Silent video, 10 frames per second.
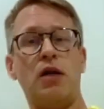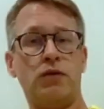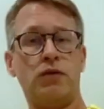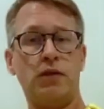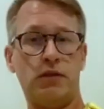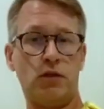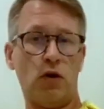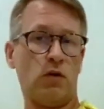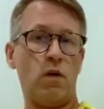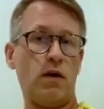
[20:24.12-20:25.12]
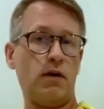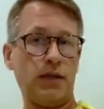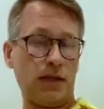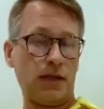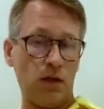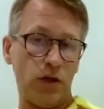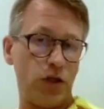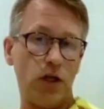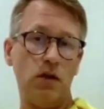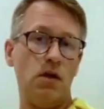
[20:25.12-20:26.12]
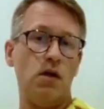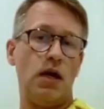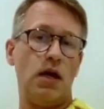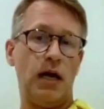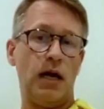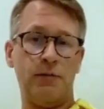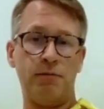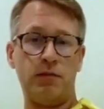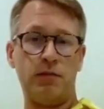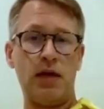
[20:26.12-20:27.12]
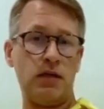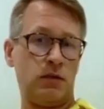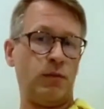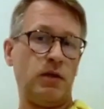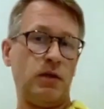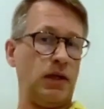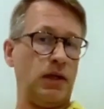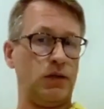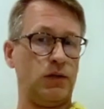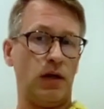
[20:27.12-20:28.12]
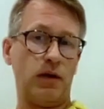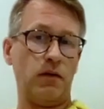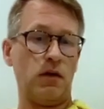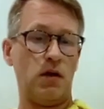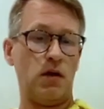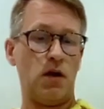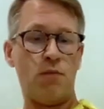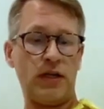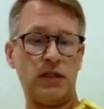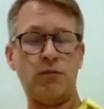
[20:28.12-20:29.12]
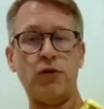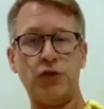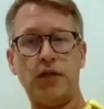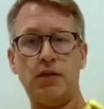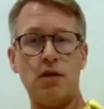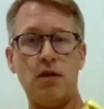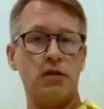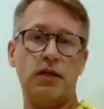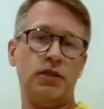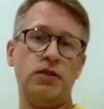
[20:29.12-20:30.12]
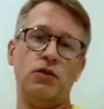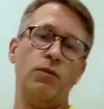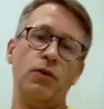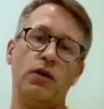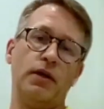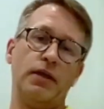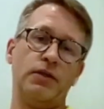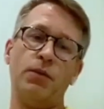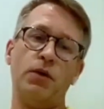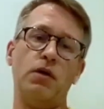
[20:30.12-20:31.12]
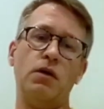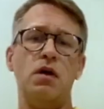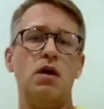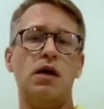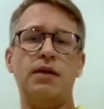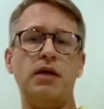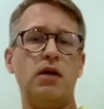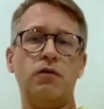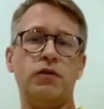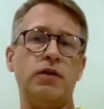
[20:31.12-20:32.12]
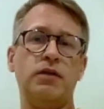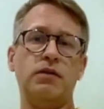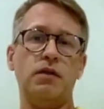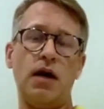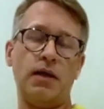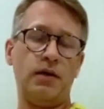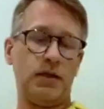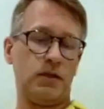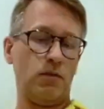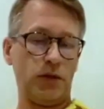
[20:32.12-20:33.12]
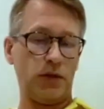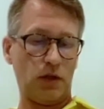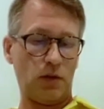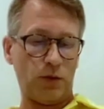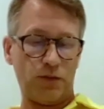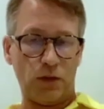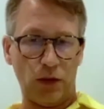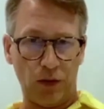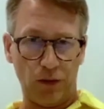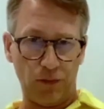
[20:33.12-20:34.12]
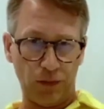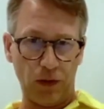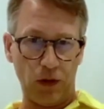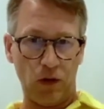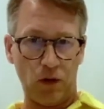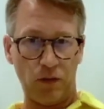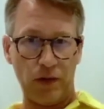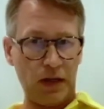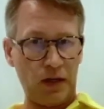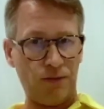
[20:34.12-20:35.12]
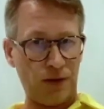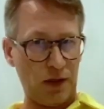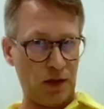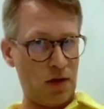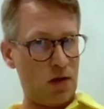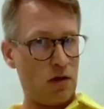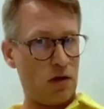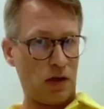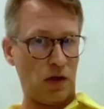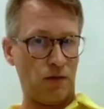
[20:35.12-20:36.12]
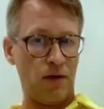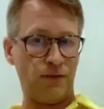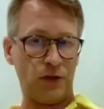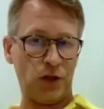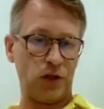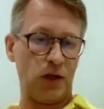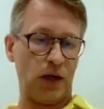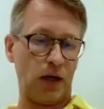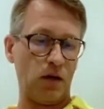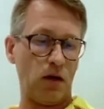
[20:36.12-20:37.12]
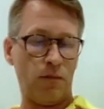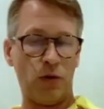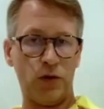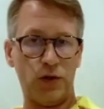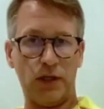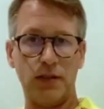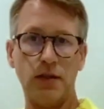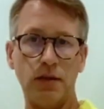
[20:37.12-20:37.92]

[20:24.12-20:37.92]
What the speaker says: using the Starkware technology. It's, by the way, an Australian-based project. So that's a typical example. And there are also other examples in our portfolio of NFT kind of infrastructure-like projects.